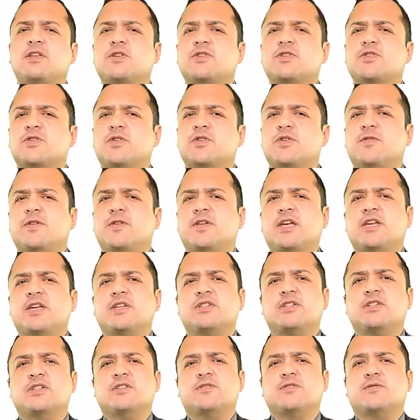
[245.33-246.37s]

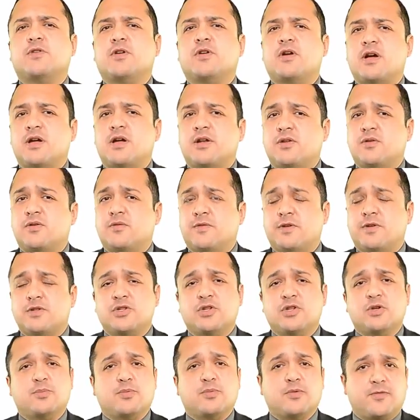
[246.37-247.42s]
certification is for
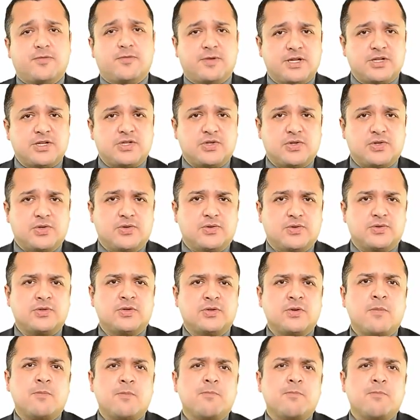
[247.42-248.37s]
audiovisual professionals